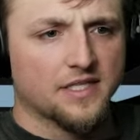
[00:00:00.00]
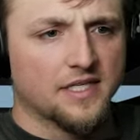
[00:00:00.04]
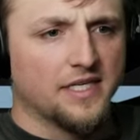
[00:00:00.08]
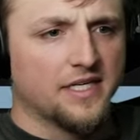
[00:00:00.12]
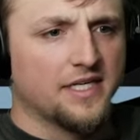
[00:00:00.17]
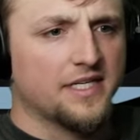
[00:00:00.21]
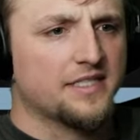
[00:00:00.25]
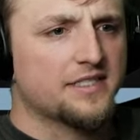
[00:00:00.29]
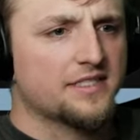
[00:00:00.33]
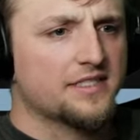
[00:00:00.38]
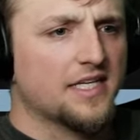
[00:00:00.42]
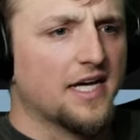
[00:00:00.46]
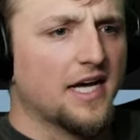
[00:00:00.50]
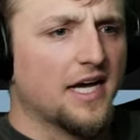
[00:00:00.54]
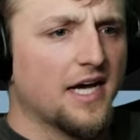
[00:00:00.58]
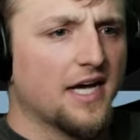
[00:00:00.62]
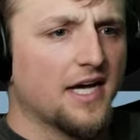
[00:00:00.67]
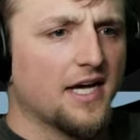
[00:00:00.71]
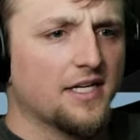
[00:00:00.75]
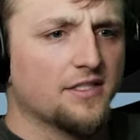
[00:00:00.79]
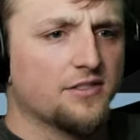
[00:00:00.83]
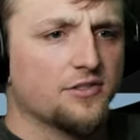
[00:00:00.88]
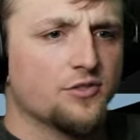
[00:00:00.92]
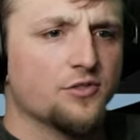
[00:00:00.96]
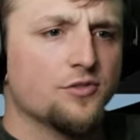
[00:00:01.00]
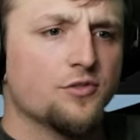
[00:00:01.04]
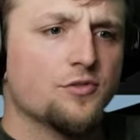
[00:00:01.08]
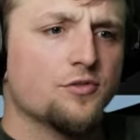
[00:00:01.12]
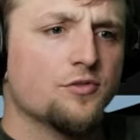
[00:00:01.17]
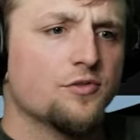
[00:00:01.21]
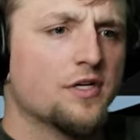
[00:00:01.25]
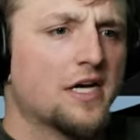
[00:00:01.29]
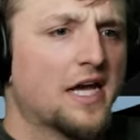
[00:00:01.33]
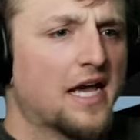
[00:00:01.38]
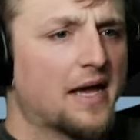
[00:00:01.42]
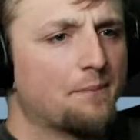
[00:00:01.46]
It's not
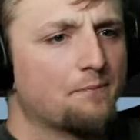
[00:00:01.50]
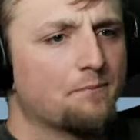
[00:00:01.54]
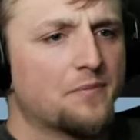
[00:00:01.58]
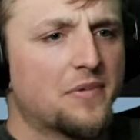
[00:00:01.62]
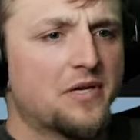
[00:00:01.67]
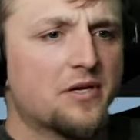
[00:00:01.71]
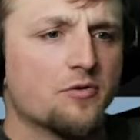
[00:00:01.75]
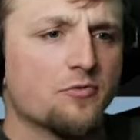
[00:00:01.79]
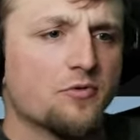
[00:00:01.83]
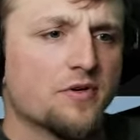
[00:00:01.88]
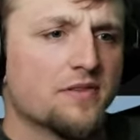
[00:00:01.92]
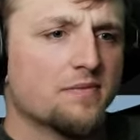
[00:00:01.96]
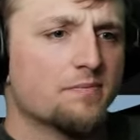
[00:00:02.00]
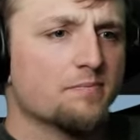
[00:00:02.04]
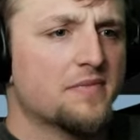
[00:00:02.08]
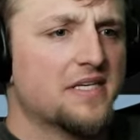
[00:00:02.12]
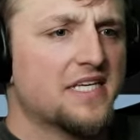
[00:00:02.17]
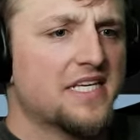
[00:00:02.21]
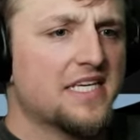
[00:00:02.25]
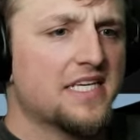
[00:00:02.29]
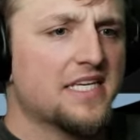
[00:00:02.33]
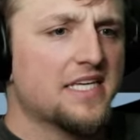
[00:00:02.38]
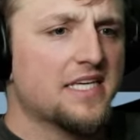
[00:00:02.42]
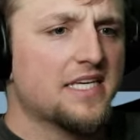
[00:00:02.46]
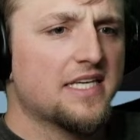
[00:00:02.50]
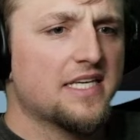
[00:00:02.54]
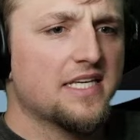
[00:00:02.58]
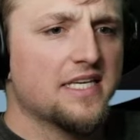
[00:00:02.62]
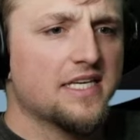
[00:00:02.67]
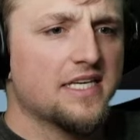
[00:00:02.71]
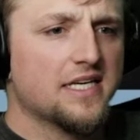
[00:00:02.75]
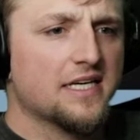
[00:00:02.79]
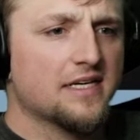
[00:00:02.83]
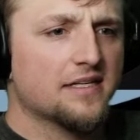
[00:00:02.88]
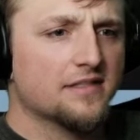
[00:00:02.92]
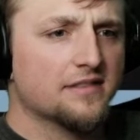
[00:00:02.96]
too happy with
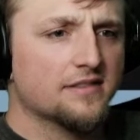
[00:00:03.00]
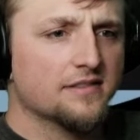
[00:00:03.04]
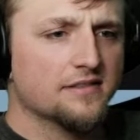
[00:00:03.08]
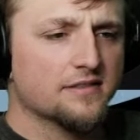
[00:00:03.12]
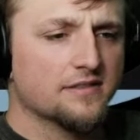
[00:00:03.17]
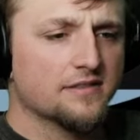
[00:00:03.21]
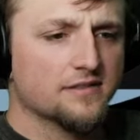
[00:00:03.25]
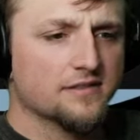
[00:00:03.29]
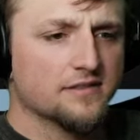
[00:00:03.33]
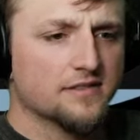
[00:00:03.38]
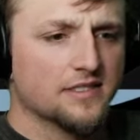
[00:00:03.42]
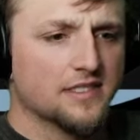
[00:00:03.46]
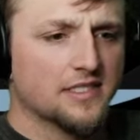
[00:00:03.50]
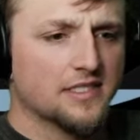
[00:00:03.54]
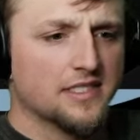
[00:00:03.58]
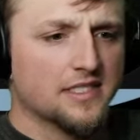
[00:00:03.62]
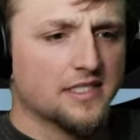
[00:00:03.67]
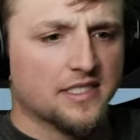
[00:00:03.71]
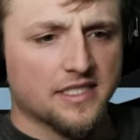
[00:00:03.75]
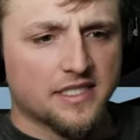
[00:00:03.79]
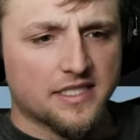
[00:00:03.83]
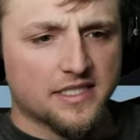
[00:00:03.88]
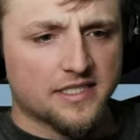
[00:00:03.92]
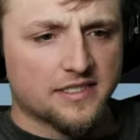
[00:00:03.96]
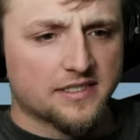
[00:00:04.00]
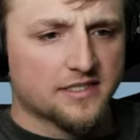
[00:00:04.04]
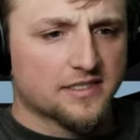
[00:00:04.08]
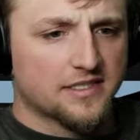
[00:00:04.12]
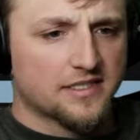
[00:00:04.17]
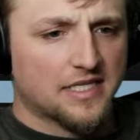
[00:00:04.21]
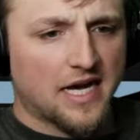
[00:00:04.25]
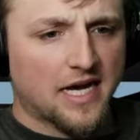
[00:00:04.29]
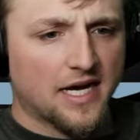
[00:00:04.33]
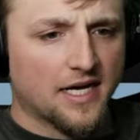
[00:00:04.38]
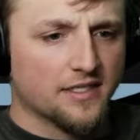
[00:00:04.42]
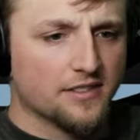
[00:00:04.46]
me. It's
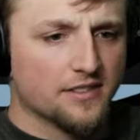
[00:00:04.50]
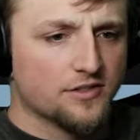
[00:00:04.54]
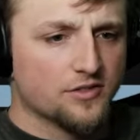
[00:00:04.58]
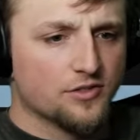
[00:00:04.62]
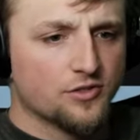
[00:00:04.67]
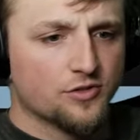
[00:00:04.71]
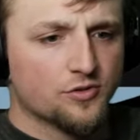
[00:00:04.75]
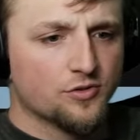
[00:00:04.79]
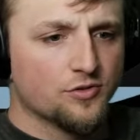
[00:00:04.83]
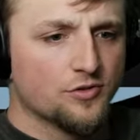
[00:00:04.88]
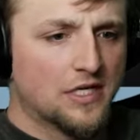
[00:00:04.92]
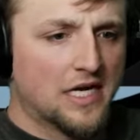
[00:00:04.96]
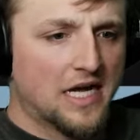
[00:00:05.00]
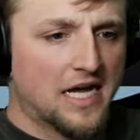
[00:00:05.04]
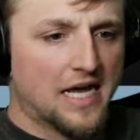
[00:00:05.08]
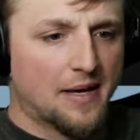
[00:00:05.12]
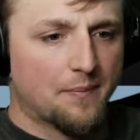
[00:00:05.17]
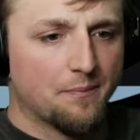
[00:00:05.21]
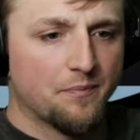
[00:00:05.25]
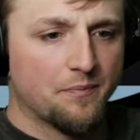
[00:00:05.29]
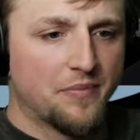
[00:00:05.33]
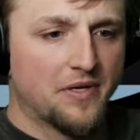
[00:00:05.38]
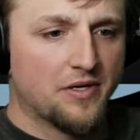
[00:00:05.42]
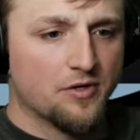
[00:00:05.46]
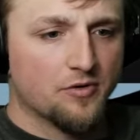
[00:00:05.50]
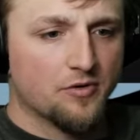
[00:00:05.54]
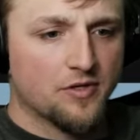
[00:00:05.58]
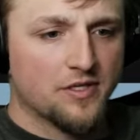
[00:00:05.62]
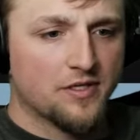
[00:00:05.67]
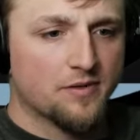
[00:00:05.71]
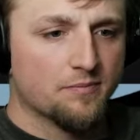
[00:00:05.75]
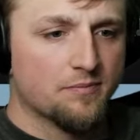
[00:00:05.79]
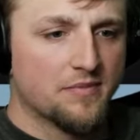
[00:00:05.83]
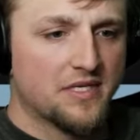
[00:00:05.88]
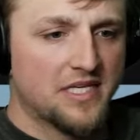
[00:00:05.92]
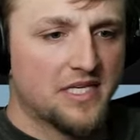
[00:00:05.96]
not too happy with
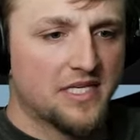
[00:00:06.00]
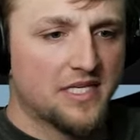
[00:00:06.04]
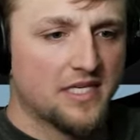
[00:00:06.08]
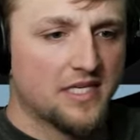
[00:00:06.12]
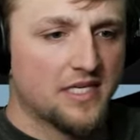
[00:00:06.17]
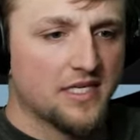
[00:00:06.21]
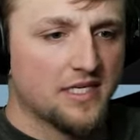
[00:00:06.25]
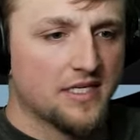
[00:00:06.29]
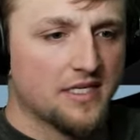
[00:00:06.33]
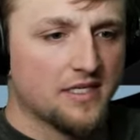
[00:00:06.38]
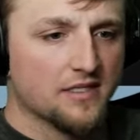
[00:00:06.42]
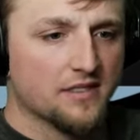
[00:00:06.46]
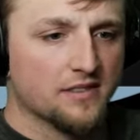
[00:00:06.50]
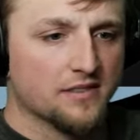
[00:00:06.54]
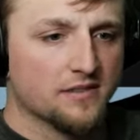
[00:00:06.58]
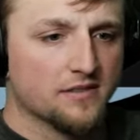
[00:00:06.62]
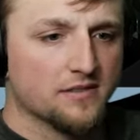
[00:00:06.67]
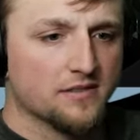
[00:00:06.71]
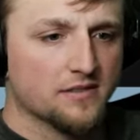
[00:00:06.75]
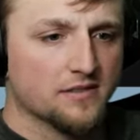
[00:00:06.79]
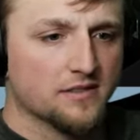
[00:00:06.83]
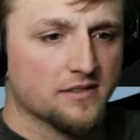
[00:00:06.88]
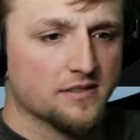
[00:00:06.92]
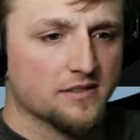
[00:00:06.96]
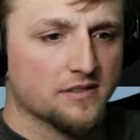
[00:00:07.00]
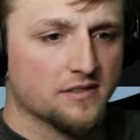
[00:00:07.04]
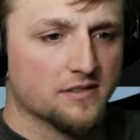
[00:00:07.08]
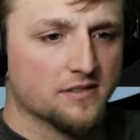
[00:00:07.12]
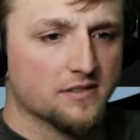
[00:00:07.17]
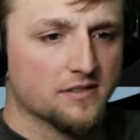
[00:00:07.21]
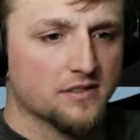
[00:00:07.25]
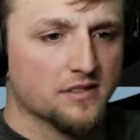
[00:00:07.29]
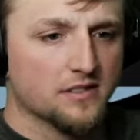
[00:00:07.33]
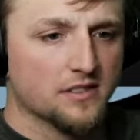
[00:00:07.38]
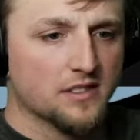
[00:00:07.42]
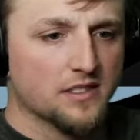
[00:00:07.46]
me.
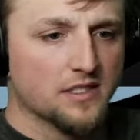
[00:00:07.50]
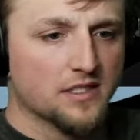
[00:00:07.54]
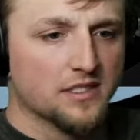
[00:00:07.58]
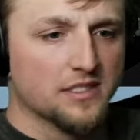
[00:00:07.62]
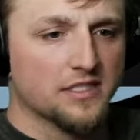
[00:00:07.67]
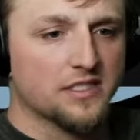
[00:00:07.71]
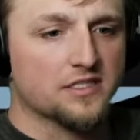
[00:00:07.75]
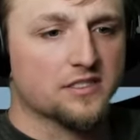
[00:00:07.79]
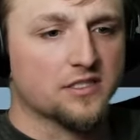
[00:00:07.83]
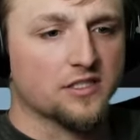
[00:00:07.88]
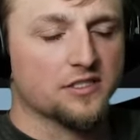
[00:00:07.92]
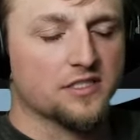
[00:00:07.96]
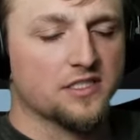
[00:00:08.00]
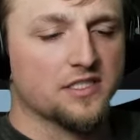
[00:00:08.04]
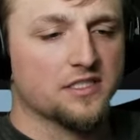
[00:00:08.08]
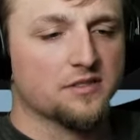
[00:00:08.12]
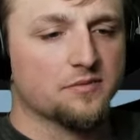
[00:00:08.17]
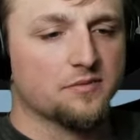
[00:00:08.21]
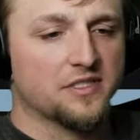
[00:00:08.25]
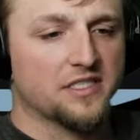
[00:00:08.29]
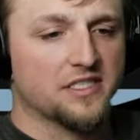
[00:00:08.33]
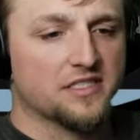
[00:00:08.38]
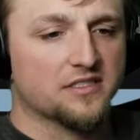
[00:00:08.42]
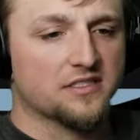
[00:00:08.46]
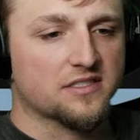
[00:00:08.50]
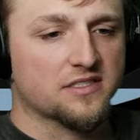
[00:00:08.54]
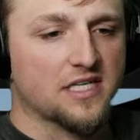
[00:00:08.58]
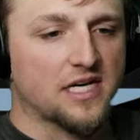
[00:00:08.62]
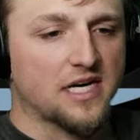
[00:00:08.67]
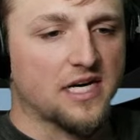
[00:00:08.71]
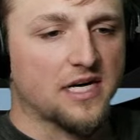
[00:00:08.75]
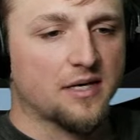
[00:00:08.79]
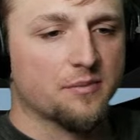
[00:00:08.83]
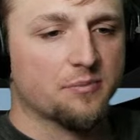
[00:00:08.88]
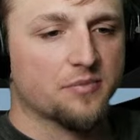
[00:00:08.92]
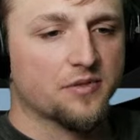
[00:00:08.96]
These all need to be
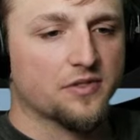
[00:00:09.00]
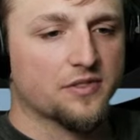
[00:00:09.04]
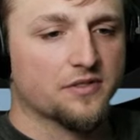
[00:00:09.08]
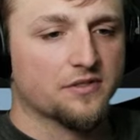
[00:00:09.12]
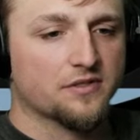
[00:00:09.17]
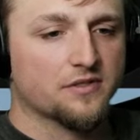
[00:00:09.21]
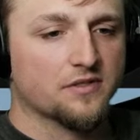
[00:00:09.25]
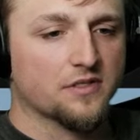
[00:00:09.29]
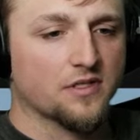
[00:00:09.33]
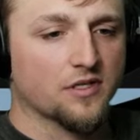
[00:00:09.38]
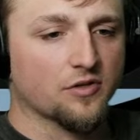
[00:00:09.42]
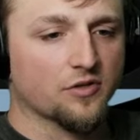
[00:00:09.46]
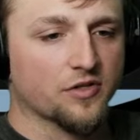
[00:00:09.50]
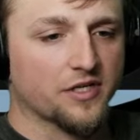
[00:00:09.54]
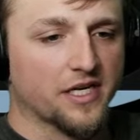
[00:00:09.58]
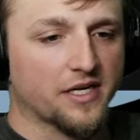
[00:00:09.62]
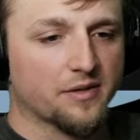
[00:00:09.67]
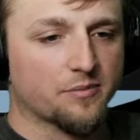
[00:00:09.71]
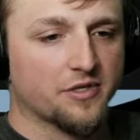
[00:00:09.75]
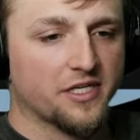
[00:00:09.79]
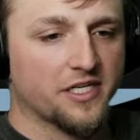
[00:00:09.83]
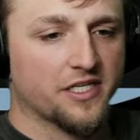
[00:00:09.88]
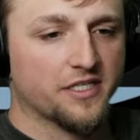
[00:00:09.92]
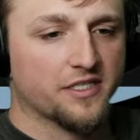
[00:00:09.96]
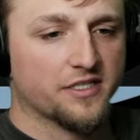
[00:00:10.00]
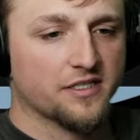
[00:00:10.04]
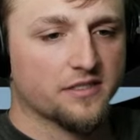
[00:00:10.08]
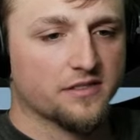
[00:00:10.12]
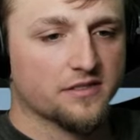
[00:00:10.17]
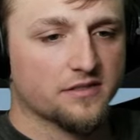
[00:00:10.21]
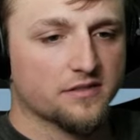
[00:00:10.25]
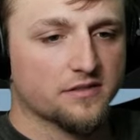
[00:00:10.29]
stop, okay, break.